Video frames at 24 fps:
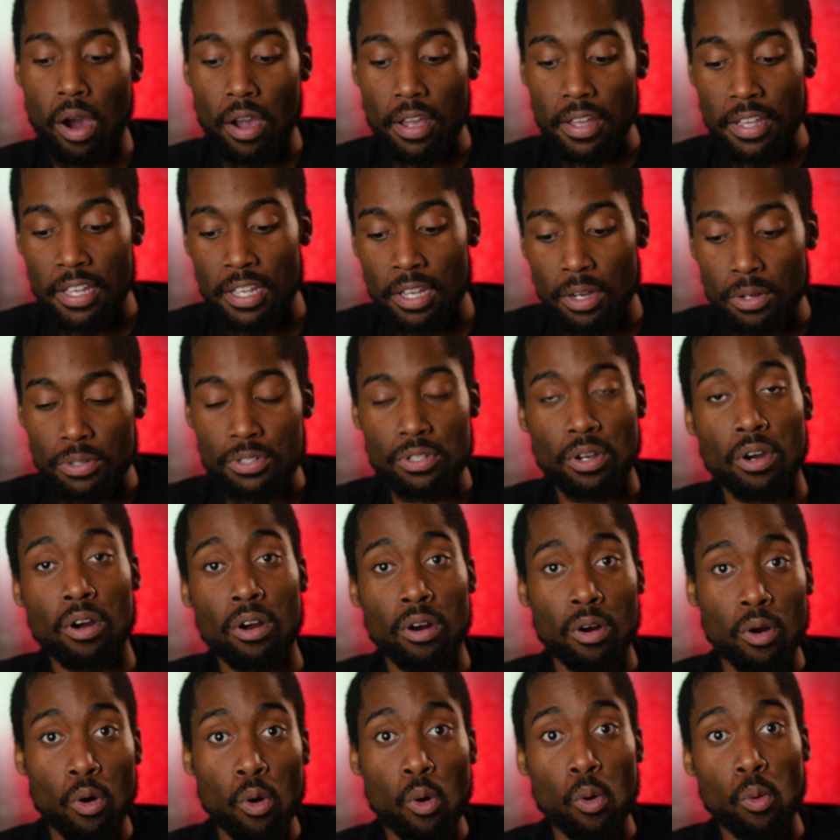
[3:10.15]
Eos-R
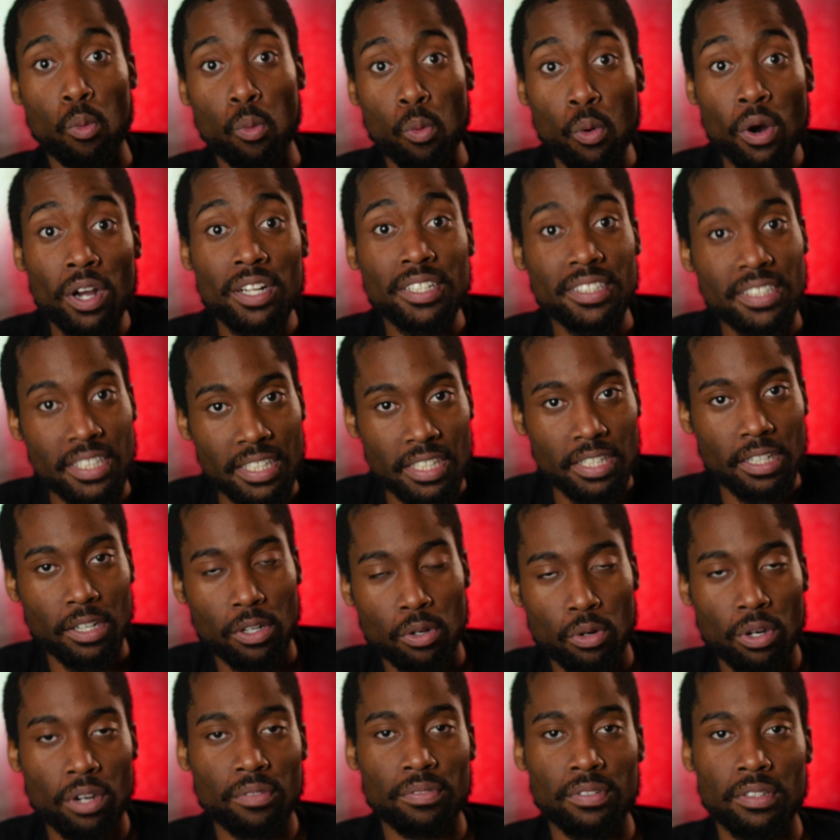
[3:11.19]
or 1D
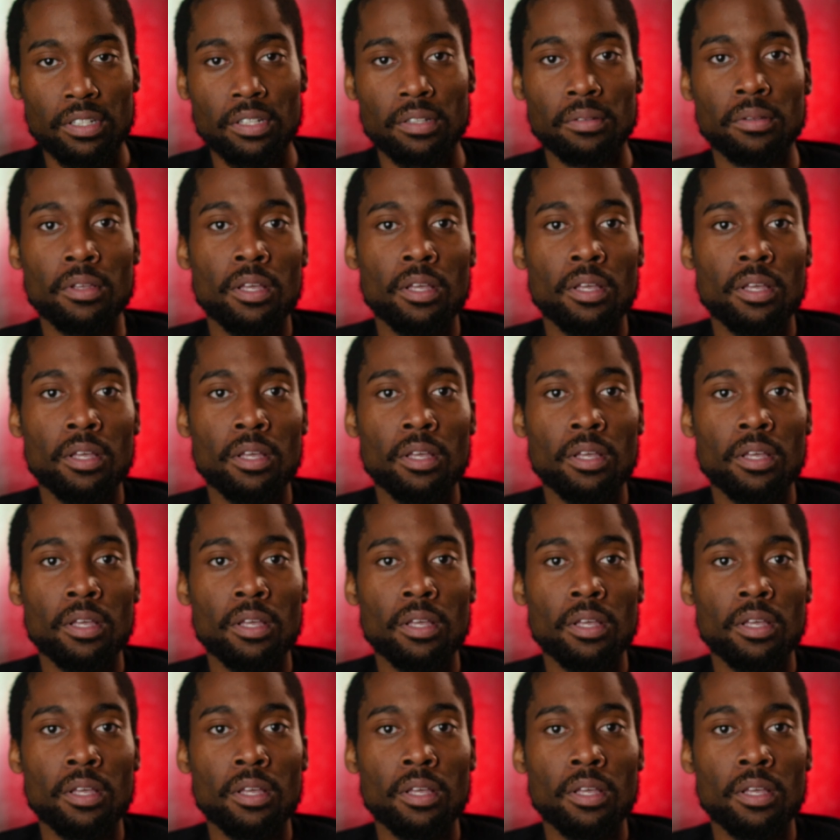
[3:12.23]
equivalent.